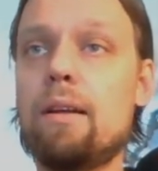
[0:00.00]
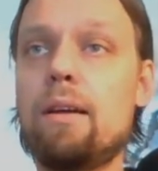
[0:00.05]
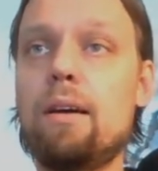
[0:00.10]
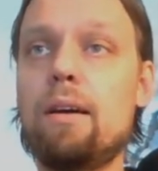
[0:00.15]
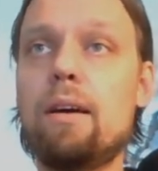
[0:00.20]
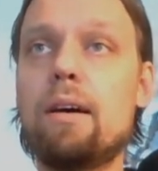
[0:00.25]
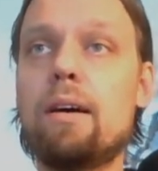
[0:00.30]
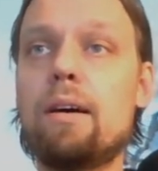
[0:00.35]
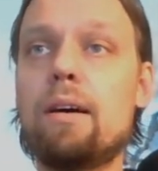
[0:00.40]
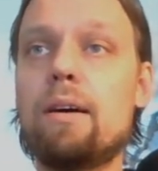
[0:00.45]

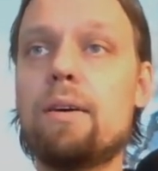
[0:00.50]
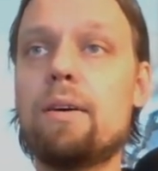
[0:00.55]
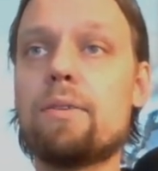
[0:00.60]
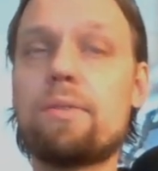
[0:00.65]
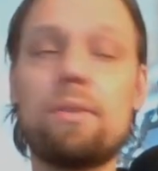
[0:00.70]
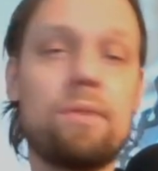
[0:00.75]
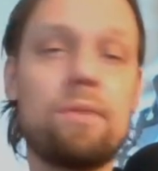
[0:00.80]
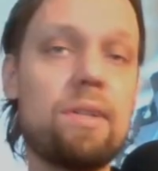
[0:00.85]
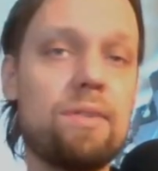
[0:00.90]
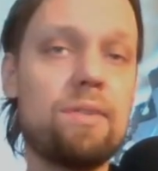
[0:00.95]

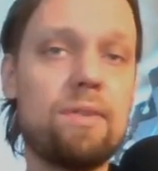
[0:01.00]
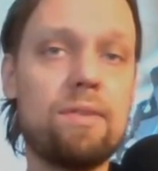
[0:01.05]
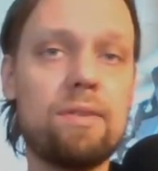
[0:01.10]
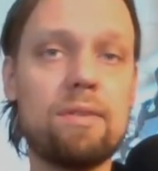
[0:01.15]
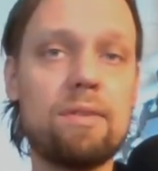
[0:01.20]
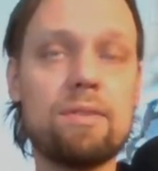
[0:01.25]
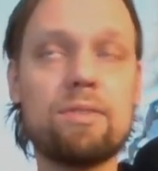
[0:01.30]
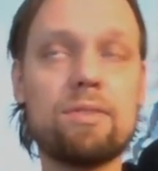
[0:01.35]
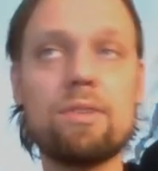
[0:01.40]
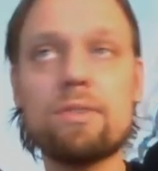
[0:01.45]
So this
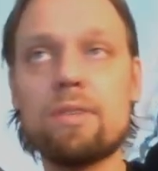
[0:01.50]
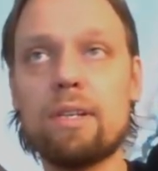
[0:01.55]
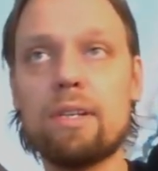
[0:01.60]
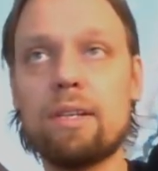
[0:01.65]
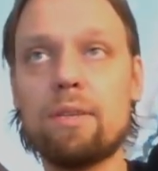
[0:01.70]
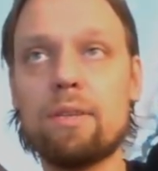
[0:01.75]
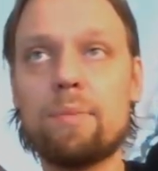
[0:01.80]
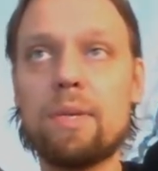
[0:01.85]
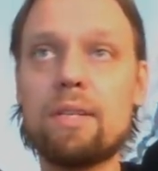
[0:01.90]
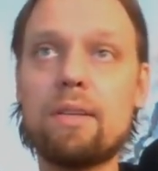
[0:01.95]
is just a
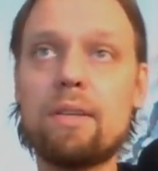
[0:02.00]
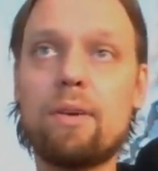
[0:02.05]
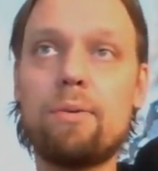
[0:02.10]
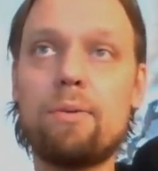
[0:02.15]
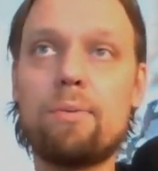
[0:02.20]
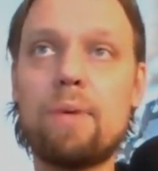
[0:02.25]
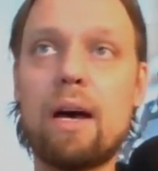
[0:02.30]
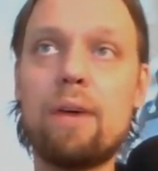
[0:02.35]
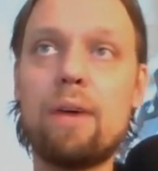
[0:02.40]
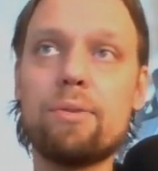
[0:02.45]
little bit
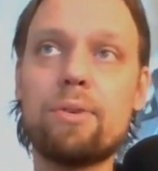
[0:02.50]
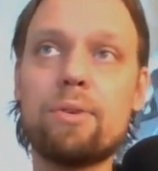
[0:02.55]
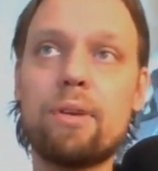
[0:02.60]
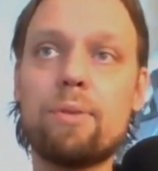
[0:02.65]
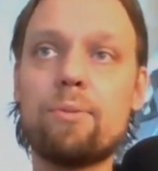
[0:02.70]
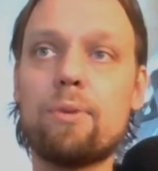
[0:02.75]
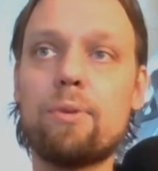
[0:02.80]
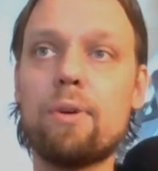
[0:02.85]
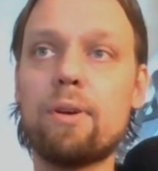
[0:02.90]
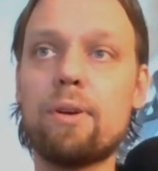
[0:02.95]
how you
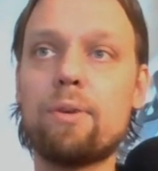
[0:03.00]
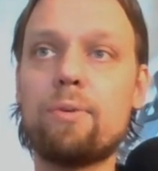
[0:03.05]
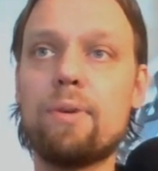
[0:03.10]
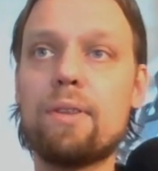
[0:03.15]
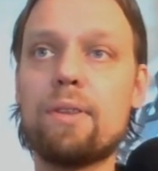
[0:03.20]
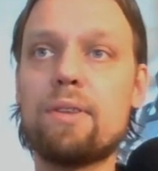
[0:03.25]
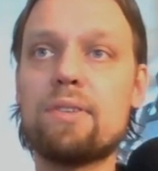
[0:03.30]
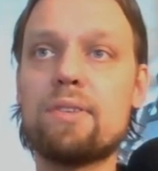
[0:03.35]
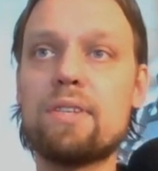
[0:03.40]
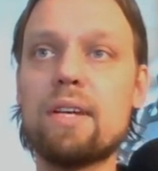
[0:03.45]
can work
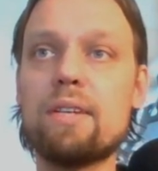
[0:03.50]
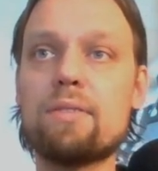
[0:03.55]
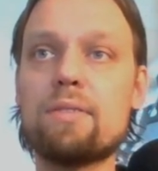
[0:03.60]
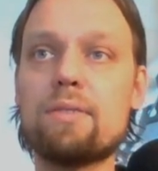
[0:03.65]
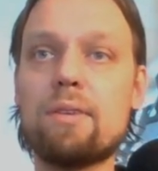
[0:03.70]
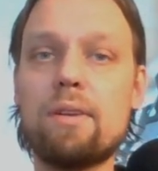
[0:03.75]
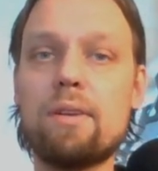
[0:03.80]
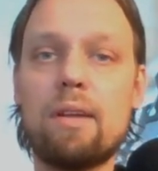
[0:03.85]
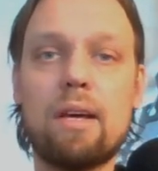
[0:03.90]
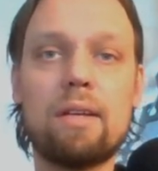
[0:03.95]
with
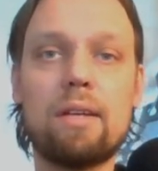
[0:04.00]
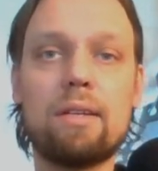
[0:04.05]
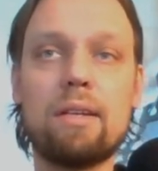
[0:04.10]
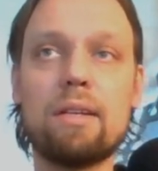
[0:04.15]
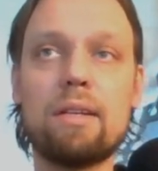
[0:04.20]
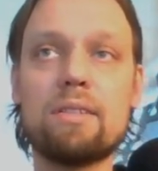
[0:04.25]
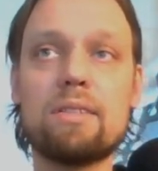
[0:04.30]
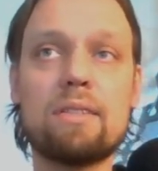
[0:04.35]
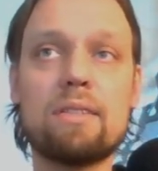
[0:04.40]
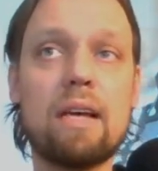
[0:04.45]
JSON, and
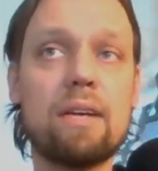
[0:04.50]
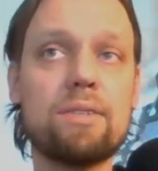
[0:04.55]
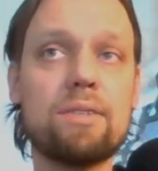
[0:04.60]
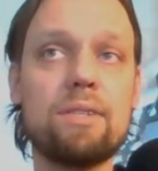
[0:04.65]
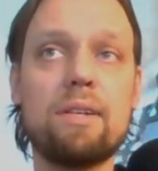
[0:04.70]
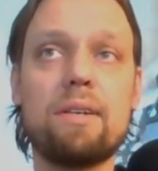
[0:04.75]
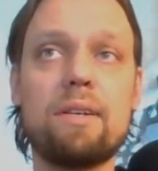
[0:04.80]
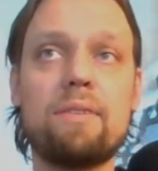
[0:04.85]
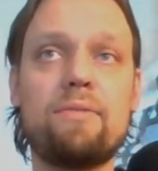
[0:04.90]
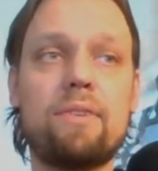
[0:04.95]
it's
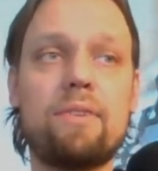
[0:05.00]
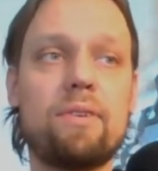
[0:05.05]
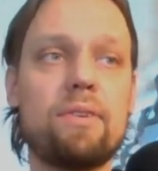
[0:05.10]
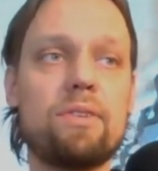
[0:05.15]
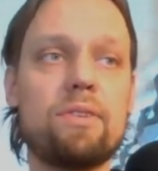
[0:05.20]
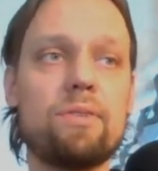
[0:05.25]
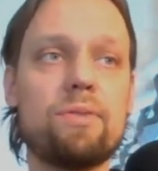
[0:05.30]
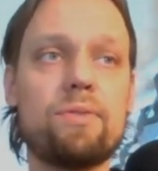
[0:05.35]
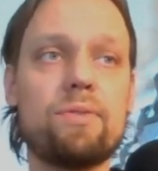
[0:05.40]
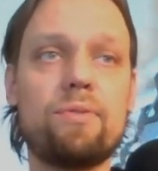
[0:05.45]
actually very
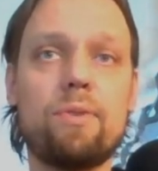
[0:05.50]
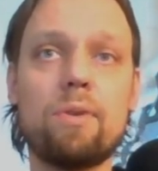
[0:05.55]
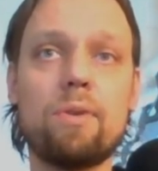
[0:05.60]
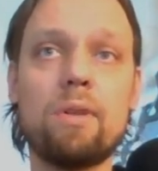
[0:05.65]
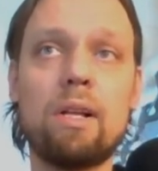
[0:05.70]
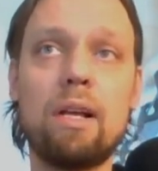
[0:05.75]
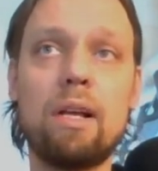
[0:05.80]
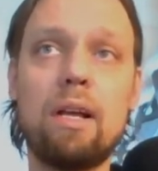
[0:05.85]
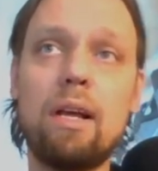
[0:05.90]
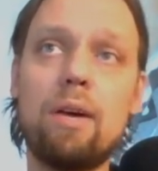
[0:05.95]

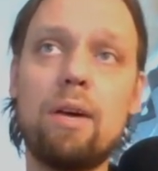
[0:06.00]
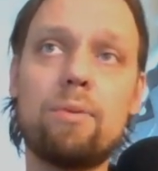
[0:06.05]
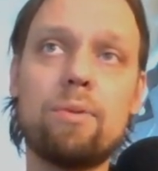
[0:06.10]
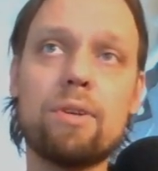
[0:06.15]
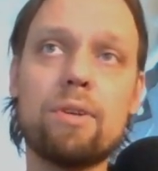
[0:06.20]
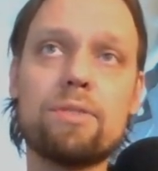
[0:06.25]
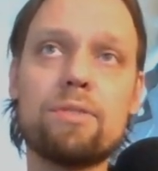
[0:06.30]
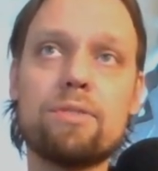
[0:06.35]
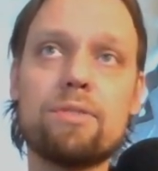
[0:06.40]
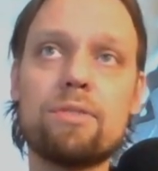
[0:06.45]
useful.
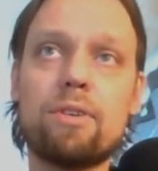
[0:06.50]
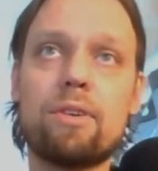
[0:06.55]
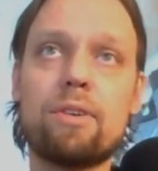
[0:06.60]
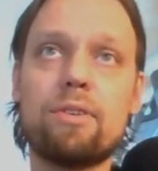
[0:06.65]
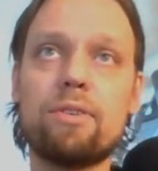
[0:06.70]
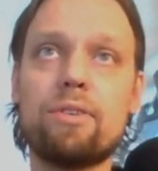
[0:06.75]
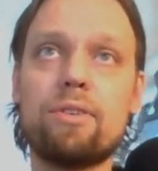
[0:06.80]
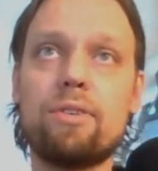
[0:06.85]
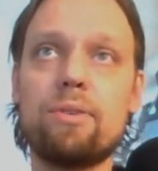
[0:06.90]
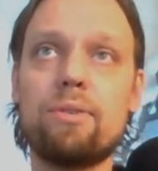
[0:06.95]
Once you
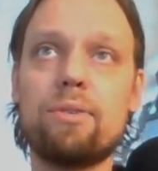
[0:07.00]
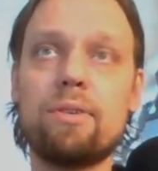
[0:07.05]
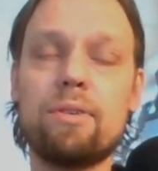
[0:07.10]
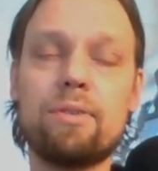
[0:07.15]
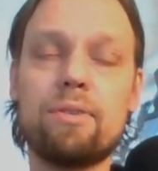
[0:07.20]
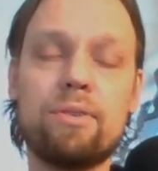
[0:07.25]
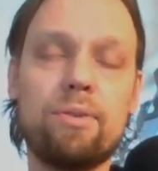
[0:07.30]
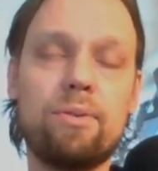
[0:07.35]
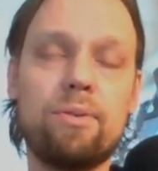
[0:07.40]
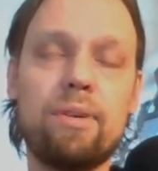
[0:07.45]

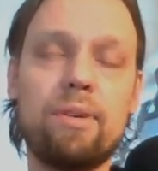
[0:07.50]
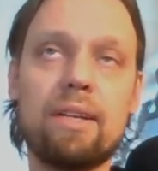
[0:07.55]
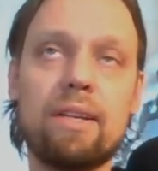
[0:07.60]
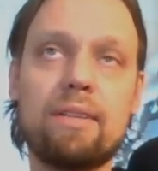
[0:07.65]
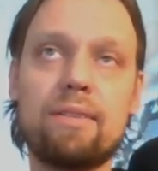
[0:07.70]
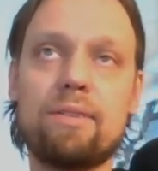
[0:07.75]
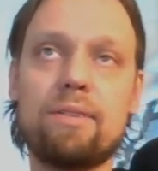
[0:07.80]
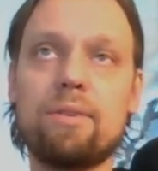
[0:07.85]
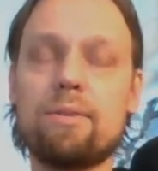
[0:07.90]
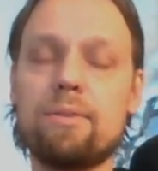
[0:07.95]
started doing
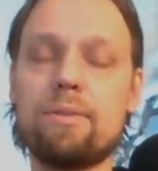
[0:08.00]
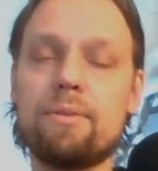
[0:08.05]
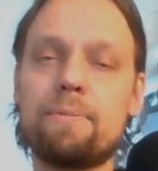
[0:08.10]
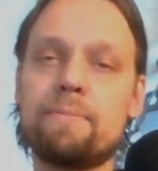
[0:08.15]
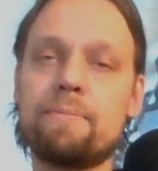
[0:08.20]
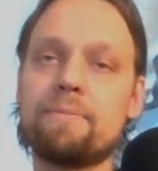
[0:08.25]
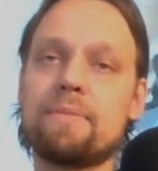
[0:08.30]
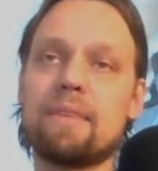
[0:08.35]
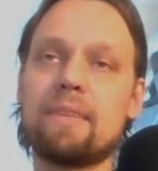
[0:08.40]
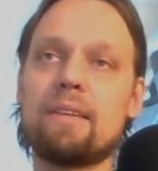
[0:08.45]
it,
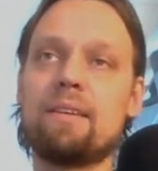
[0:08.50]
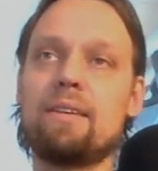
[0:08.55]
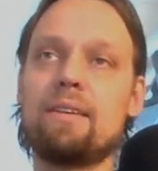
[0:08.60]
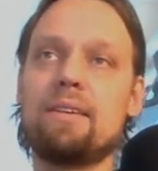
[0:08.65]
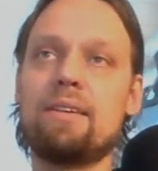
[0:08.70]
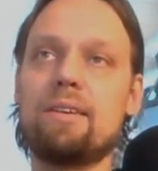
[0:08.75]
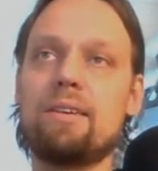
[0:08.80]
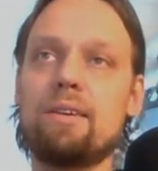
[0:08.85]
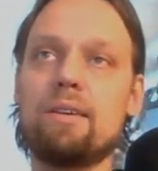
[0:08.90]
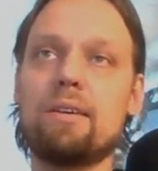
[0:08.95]

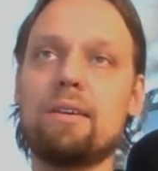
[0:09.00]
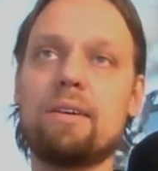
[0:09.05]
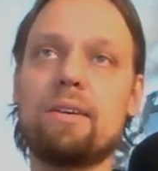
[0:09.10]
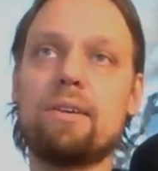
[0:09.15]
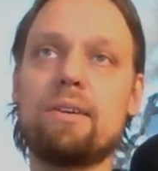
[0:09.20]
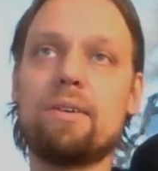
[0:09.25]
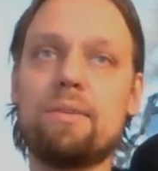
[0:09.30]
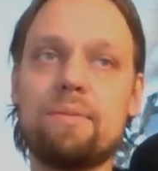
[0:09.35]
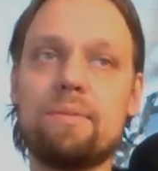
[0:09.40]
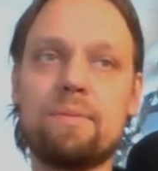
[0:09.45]

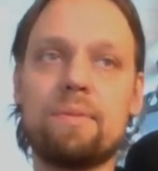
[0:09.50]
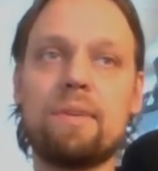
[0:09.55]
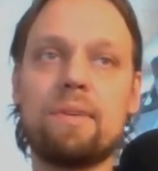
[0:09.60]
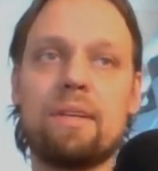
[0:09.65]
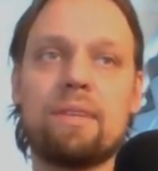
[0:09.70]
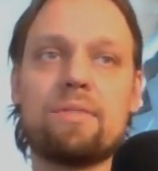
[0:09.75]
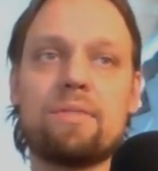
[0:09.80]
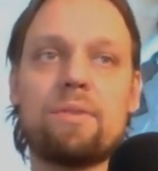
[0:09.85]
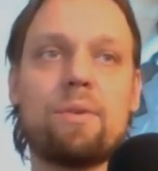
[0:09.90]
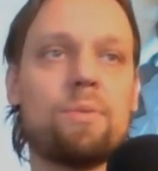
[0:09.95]

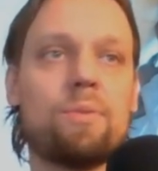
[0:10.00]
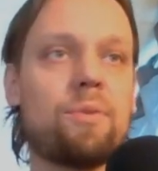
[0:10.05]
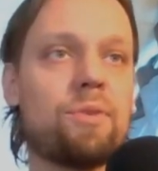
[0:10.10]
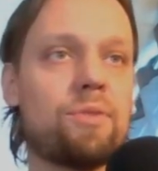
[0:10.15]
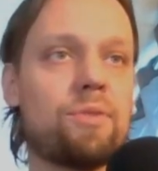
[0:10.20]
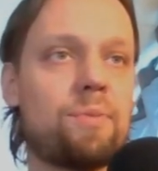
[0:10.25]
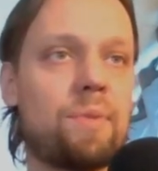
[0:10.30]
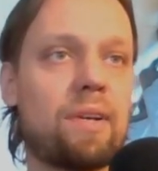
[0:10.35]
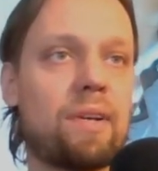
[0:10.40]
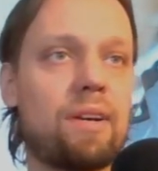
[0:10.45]
it
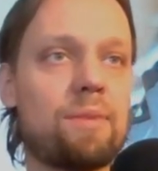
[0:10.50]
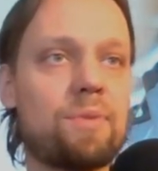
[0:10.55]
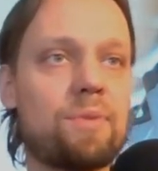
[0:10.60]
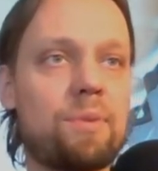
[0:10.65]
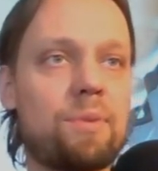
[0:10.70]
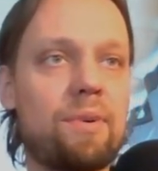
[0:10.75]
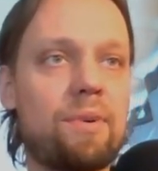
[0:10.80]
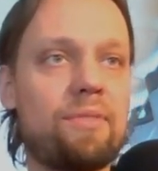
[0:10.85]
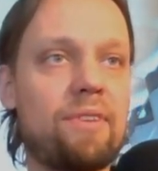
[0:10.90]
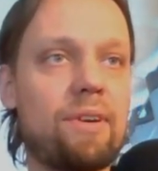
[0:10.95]
almost becomes
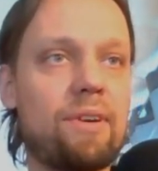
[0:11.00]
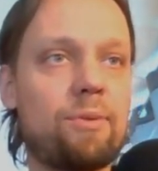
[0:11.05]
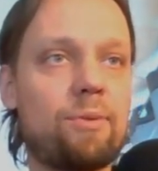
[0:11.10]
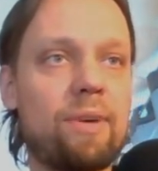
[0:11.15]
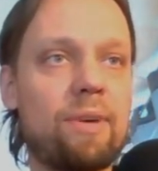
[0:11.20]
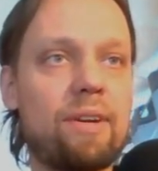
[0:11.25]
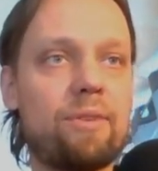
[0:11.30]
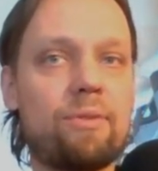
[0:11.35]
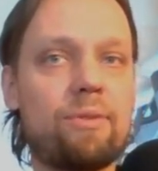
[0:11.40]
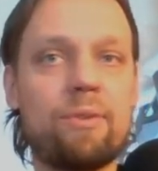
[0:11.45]
a preferred
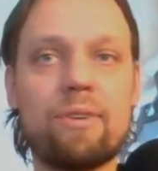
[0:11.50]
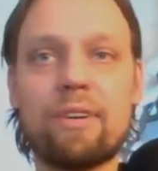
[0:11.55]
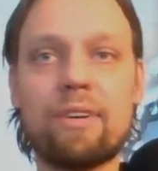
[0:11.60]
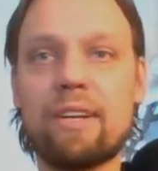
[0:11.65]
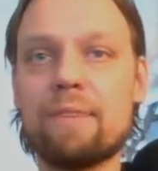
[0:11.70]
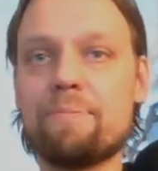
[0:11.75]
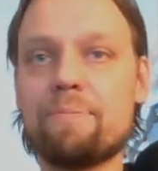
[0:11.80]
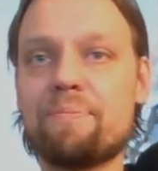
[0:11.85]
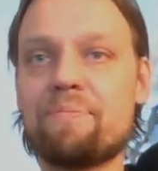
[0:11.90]
way of working.